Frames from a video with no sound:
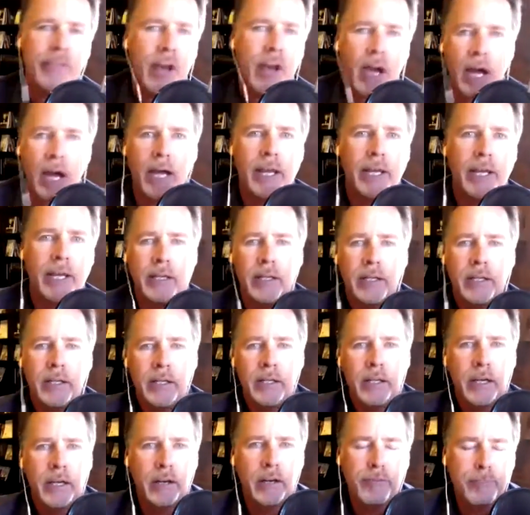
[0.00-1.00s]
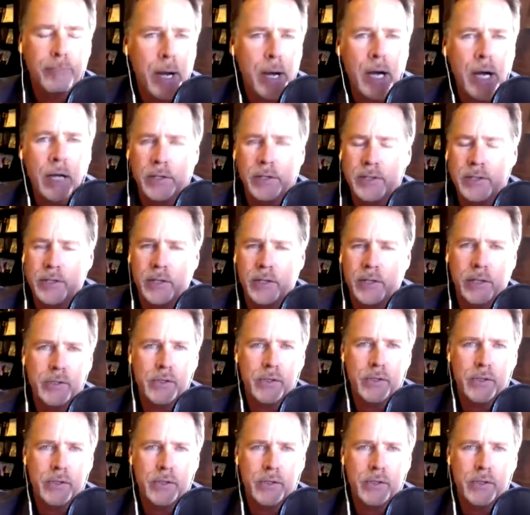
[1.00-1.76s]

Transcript: and the height of politics.